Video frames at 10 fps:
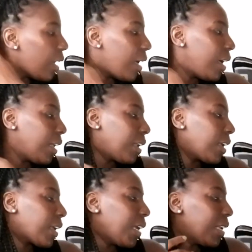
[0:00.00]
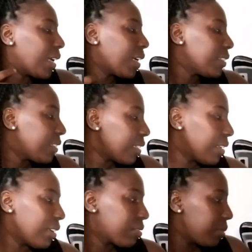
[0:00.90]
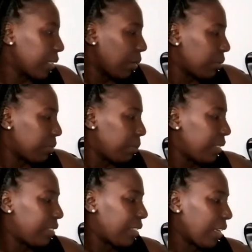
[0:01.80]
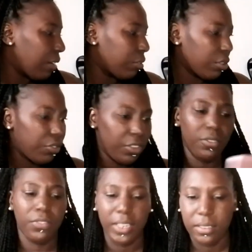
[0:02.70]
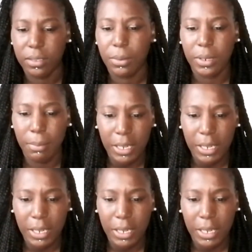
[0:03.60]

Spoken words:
and again, like I said last week, I was missing out on a few things, so I want to